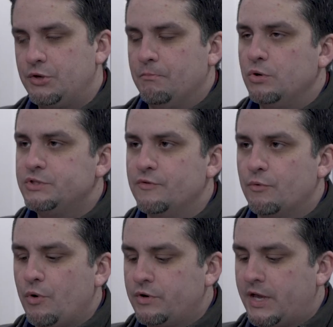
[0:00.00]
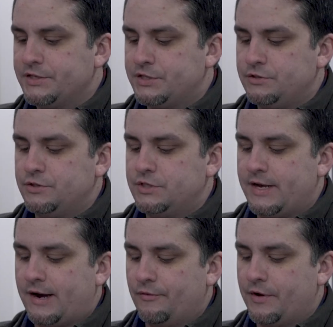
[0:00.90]
Most of the road cases you
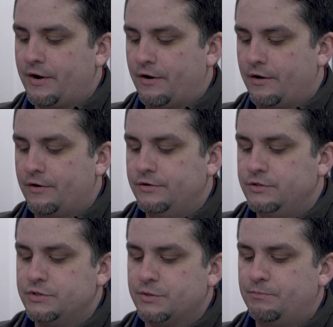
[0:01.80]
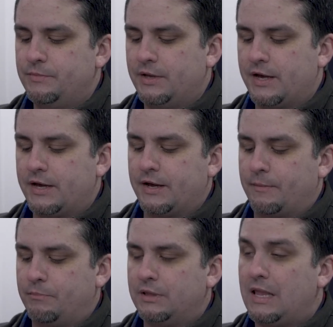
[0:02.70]
see out there use
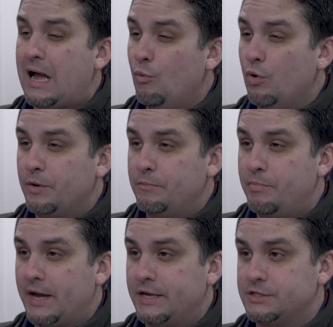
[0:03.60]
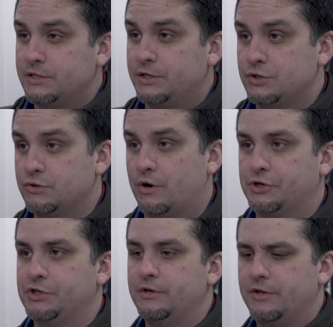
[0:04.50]
a plywood-based
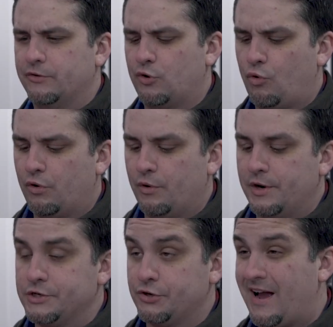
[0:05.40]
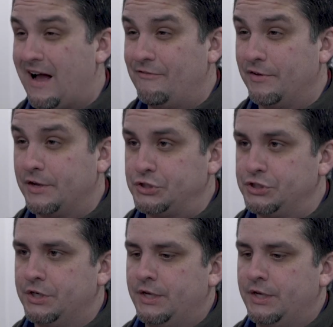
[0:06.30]
construction, either 1/4 inch or 1/2 inch,